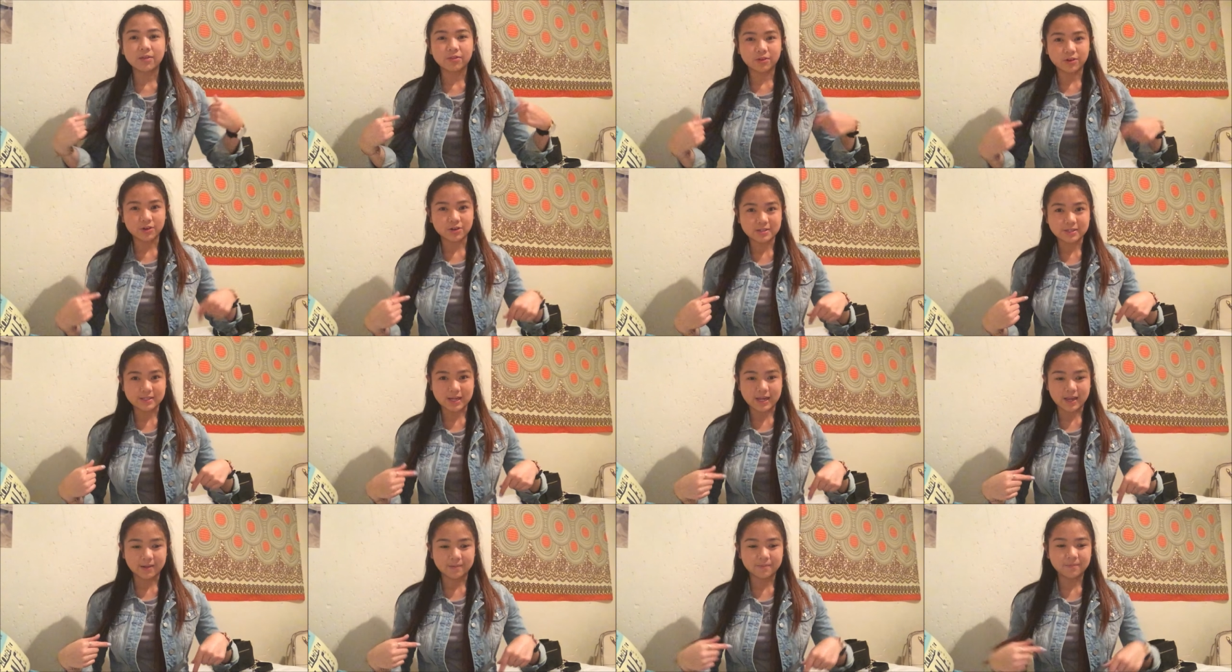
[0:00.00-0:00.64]

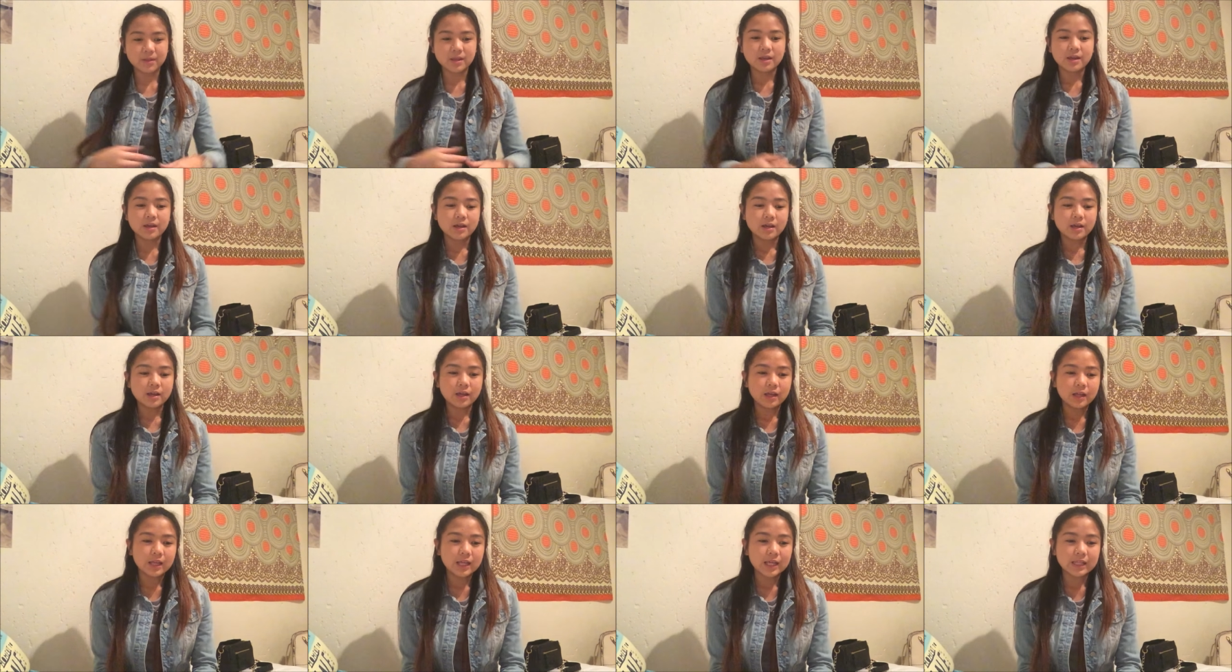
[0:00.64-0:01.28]
Thursday,
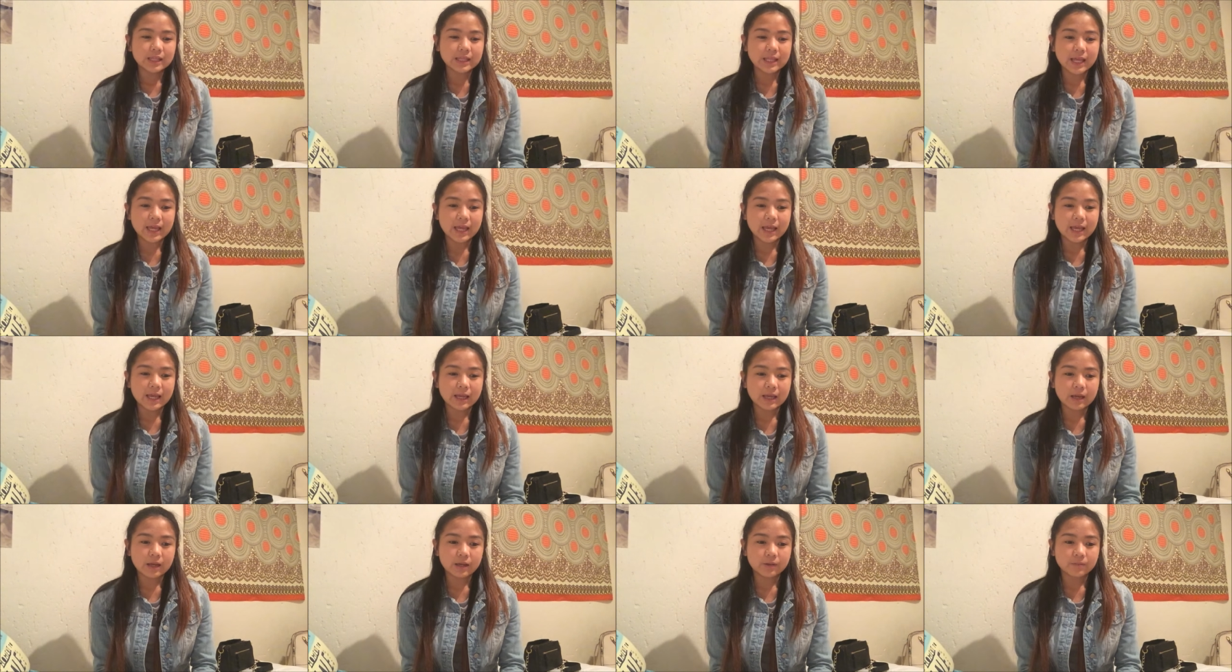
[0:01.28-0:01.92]

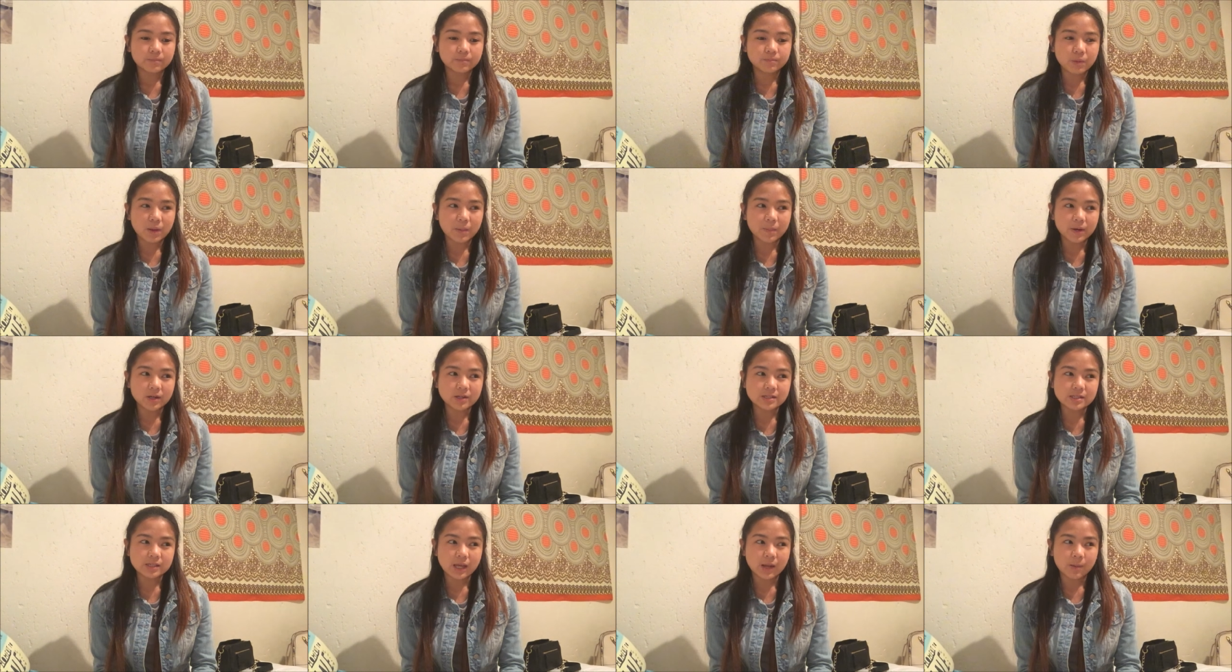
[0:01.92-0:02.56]
my
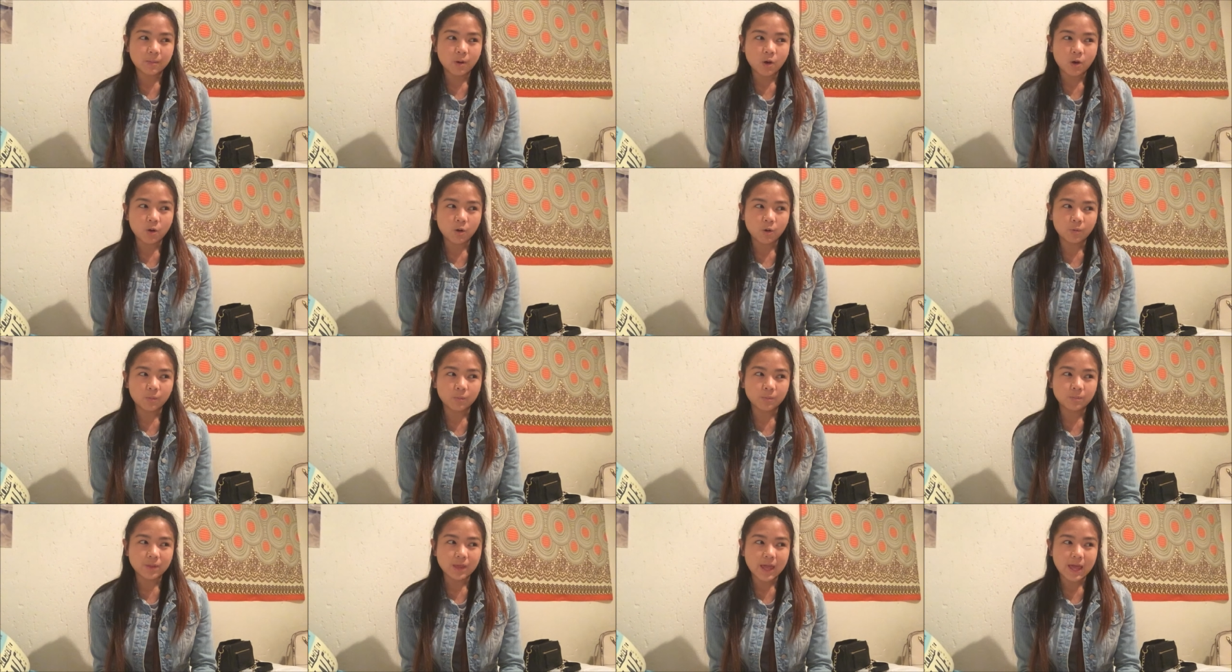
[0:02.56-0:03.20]
parents came
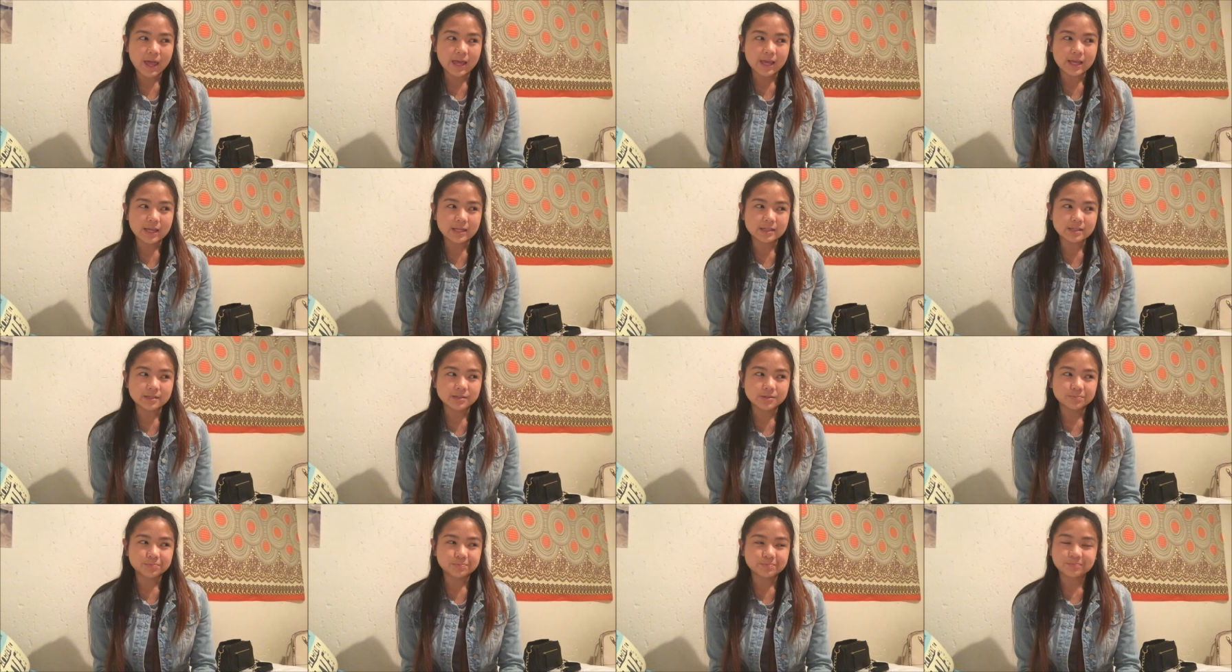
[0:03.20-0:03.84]
home
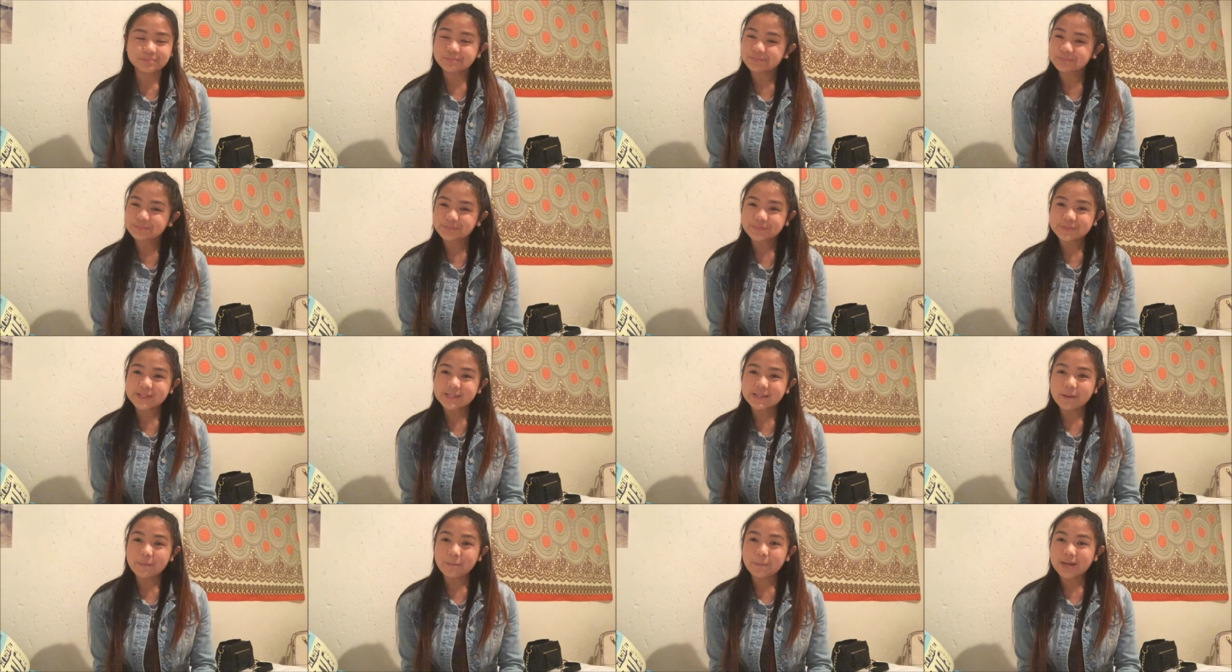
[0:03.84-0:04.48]
and
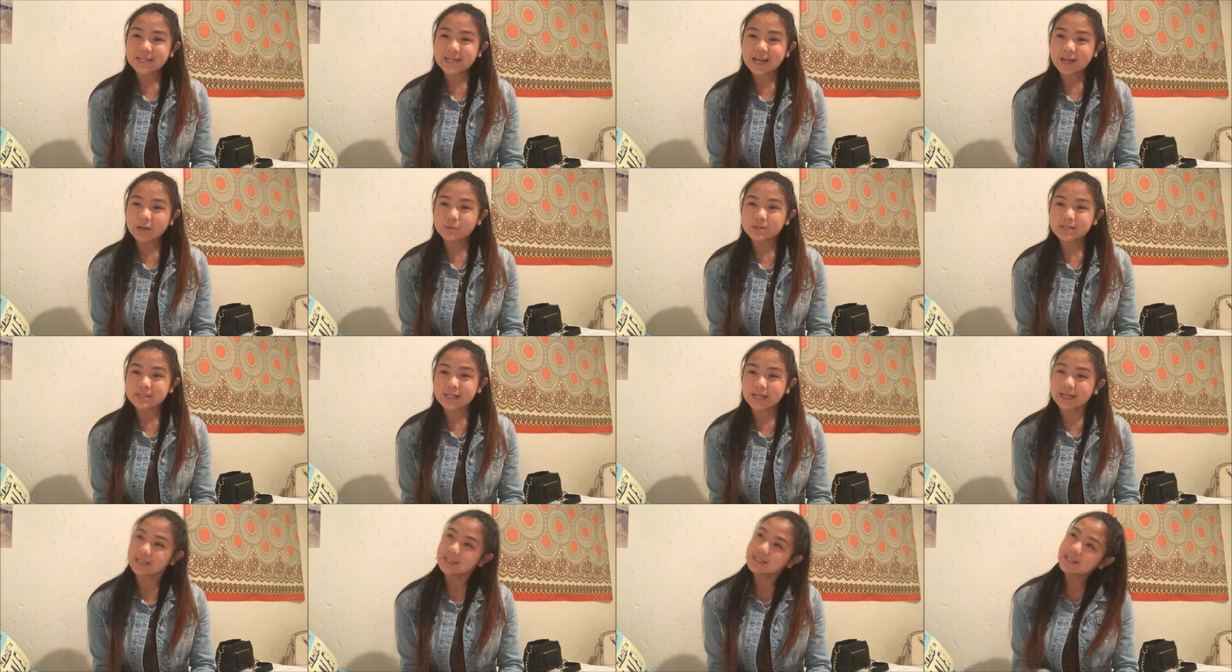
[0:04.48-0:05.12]
my dad was
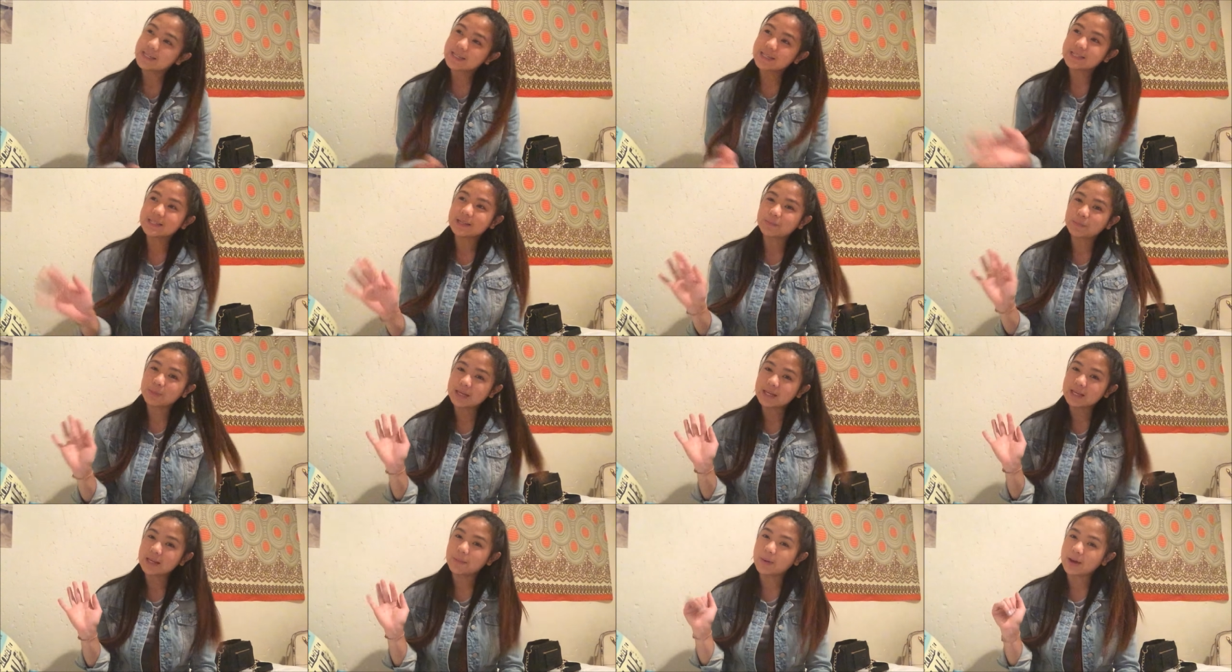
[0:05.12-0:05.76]
like teasing
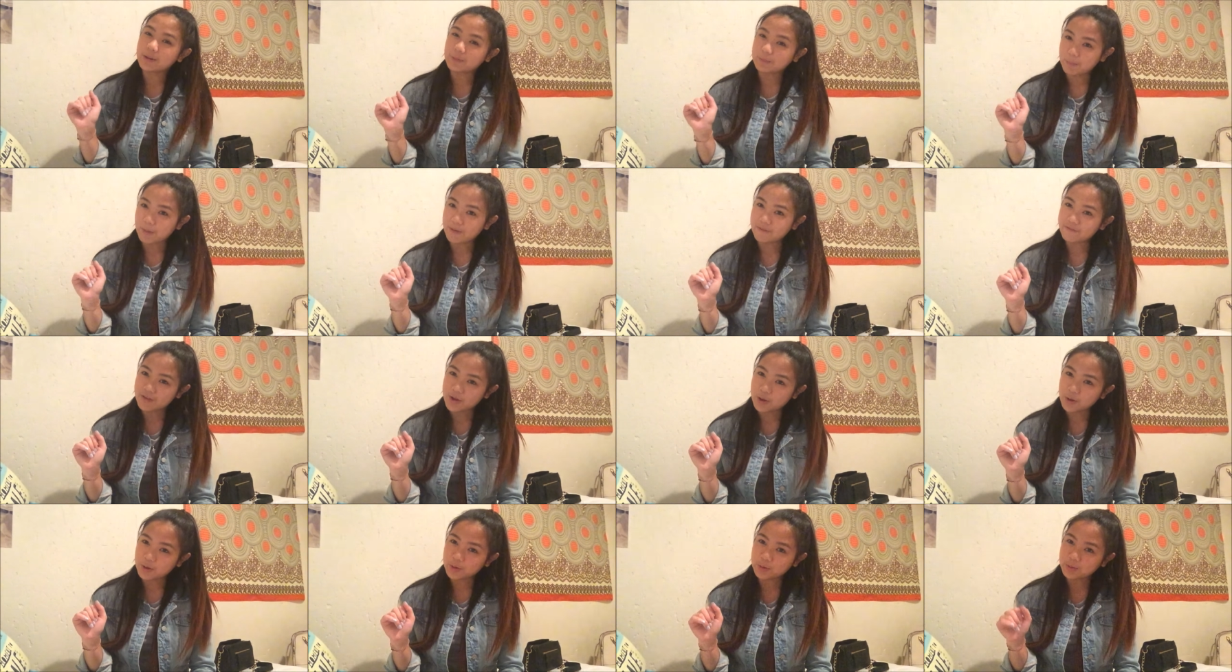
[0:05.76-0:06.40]
me about my
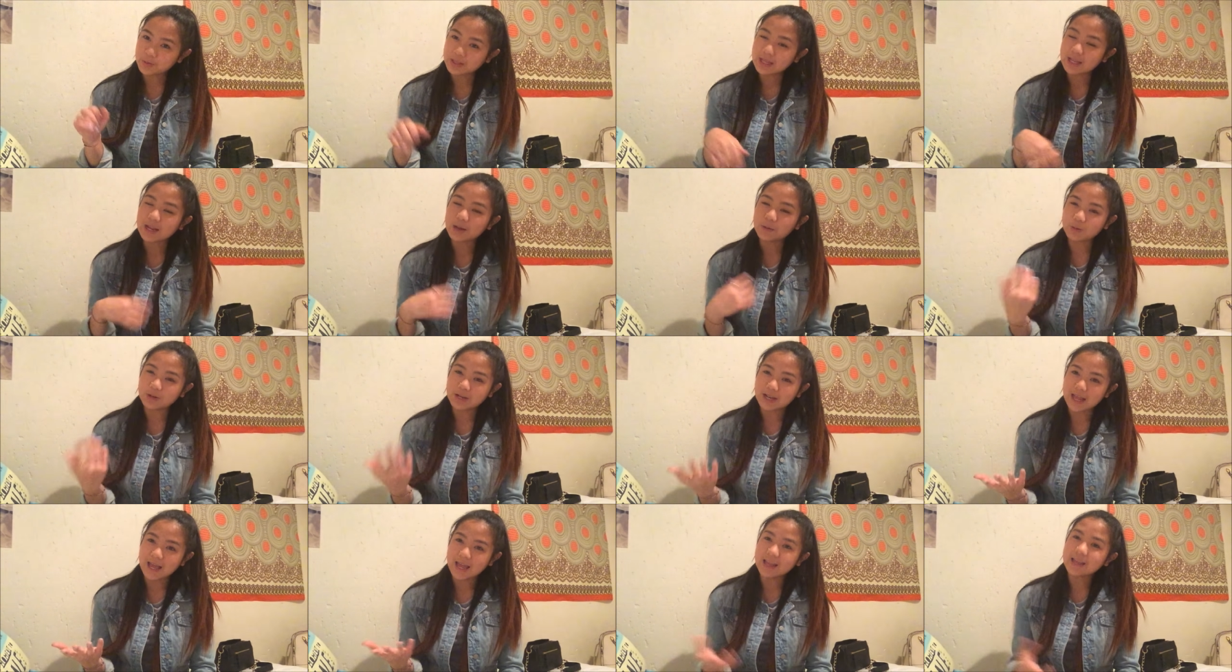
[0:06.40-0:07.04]
phone that I
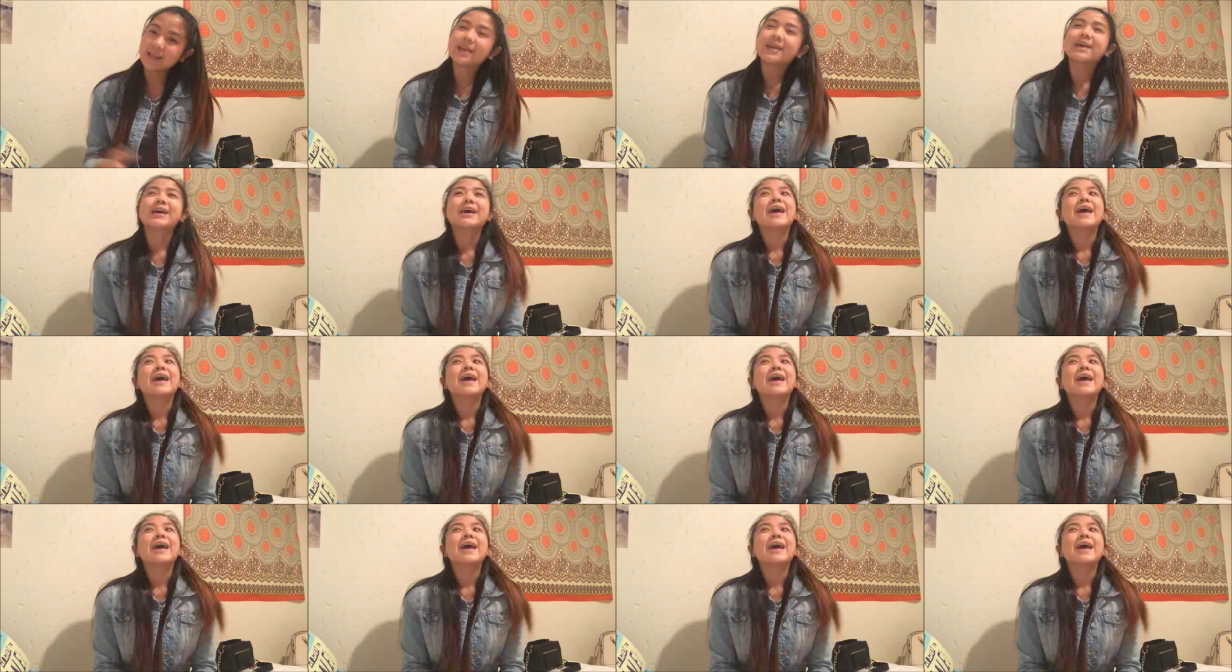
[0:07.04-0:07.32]
would like,